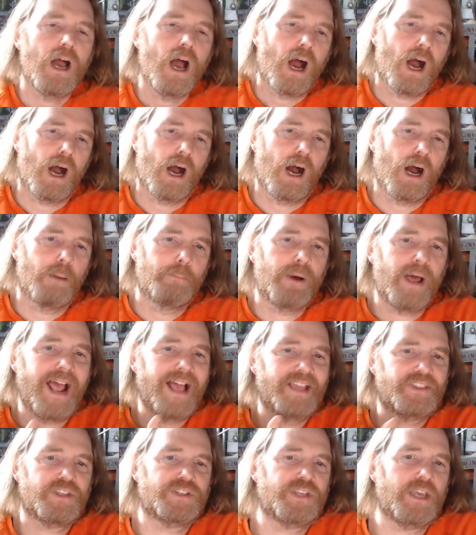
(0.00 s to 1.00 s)
uh, but
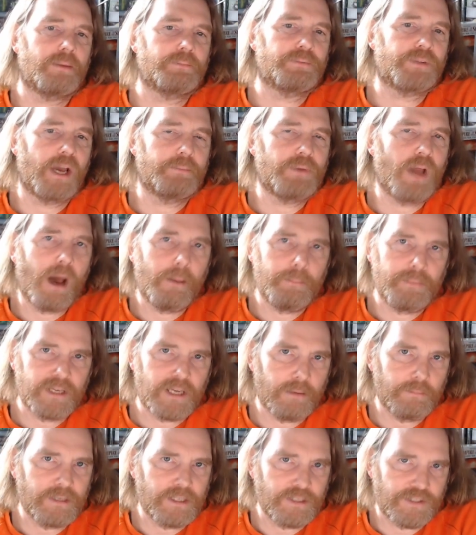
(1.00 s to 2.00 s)
at the same time not
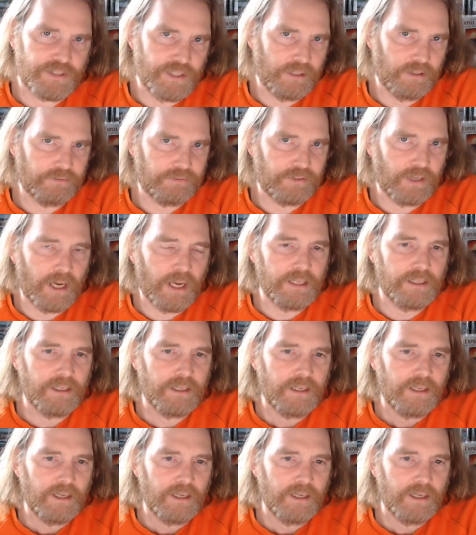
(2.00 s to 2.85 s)
becoming silified.